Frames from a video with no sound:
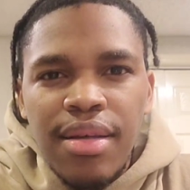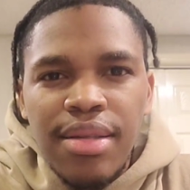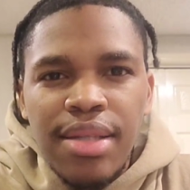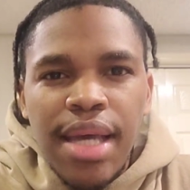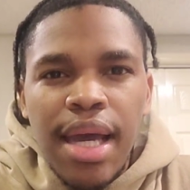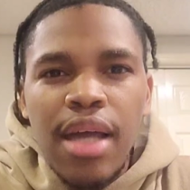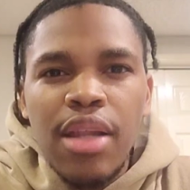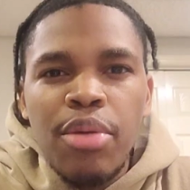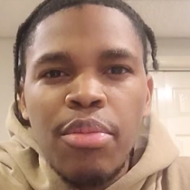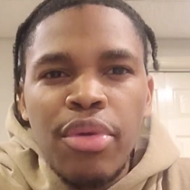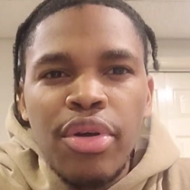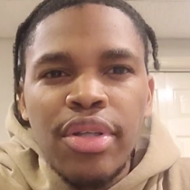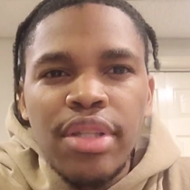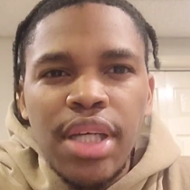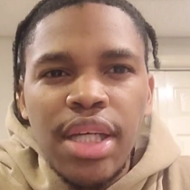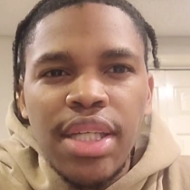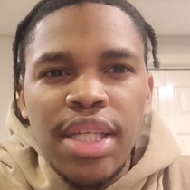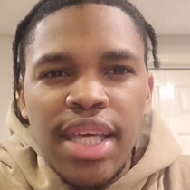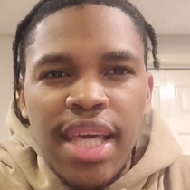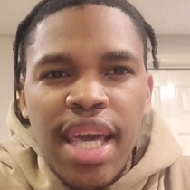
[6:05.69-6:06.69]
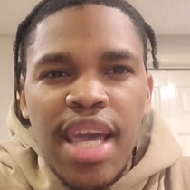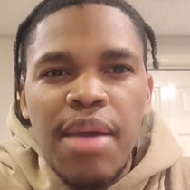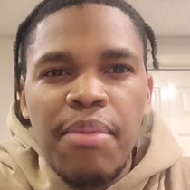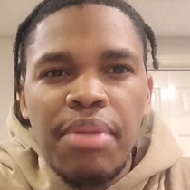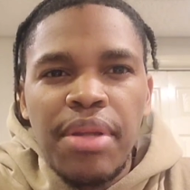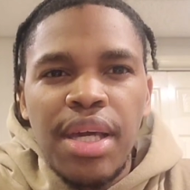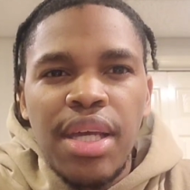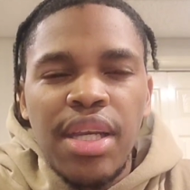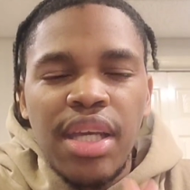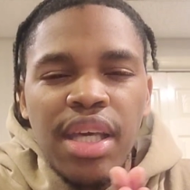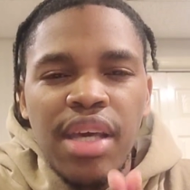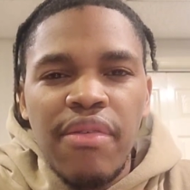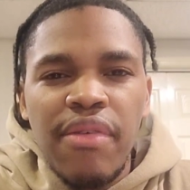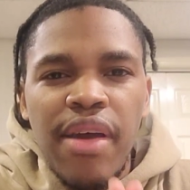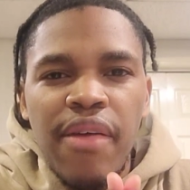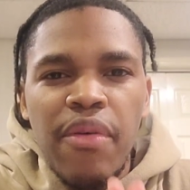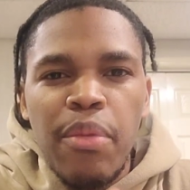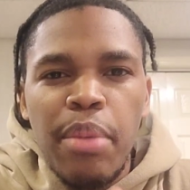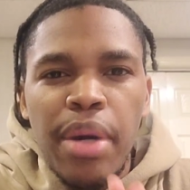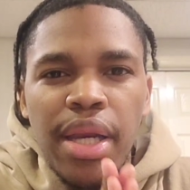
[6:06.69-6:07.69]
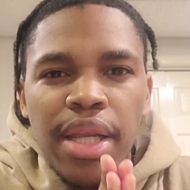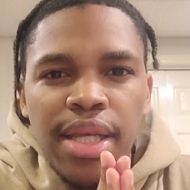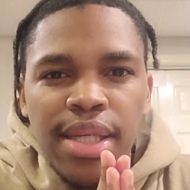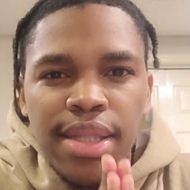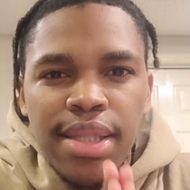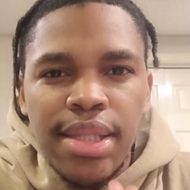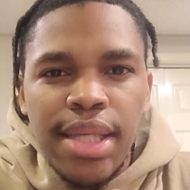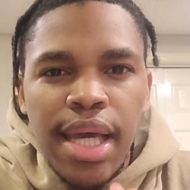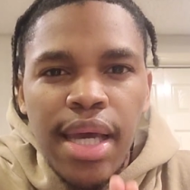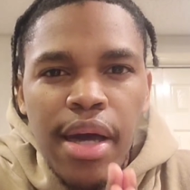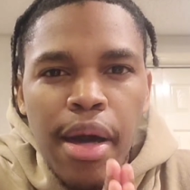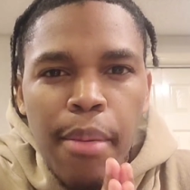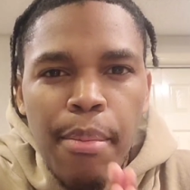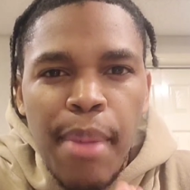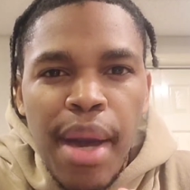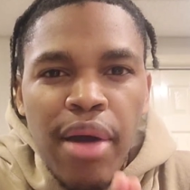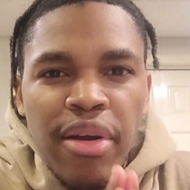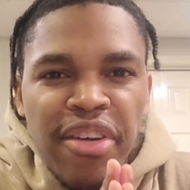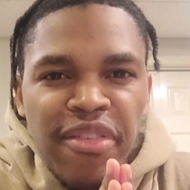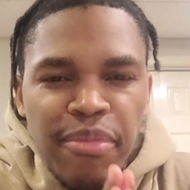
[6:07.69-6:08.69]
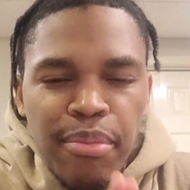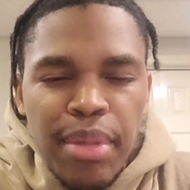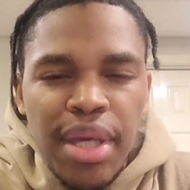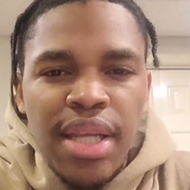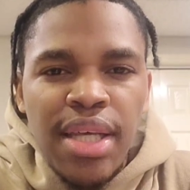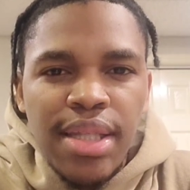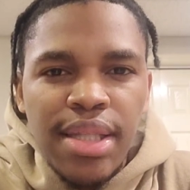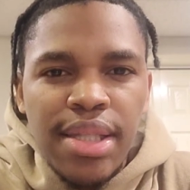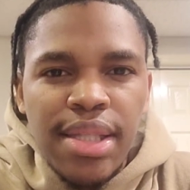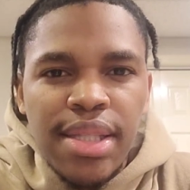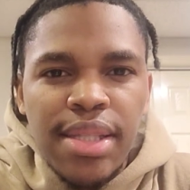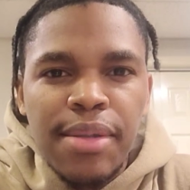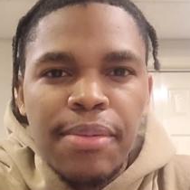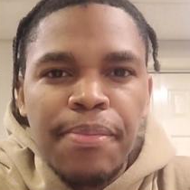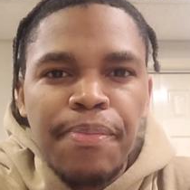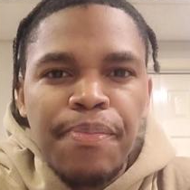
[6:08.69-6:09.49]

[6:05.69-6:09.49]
Tyler Marsh has a game plan to give everybody a set amount of minutes.